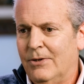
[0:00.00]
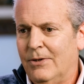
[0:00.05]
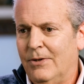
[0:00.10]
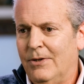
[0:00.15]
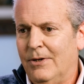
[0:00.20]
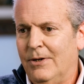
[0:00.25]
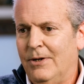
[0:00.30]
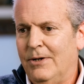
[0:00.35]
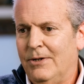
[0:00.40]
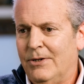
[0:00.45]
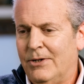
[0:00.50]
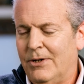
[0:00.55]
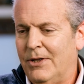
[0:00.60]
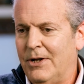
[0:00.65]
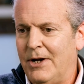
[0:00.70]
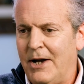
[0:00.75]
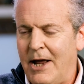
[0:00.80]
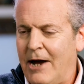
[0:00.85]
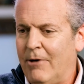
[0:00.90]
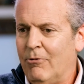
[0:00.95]
to
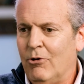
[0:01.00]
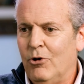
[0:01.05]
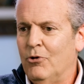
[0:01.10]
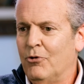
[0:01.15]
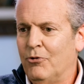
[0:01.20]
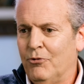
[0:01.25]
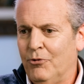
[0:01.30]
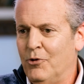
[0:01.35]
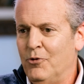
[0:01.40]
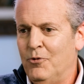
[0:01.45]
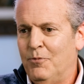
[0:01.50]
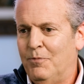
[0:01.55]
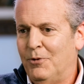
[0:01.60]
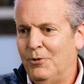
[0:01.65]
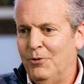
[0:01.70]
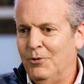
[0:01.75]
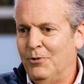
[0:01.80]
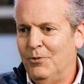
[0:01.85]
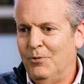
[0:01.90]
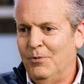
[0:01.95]
the narrow group
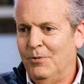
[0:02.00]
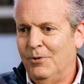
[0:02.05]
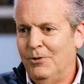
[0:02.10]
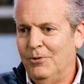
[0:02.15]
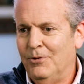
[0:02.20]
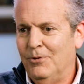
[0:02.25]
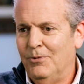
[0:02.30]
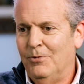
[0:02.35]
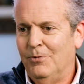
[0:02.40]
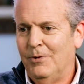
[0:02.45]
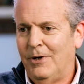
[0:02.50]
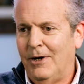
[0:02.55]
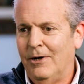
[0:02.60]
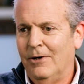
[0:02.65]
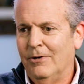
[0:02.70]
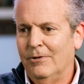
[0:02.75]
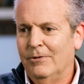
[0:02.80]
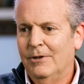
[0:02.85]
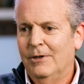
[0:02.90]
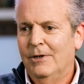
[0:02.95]
who
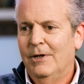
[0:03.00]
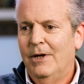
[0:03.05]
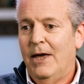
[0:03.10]
are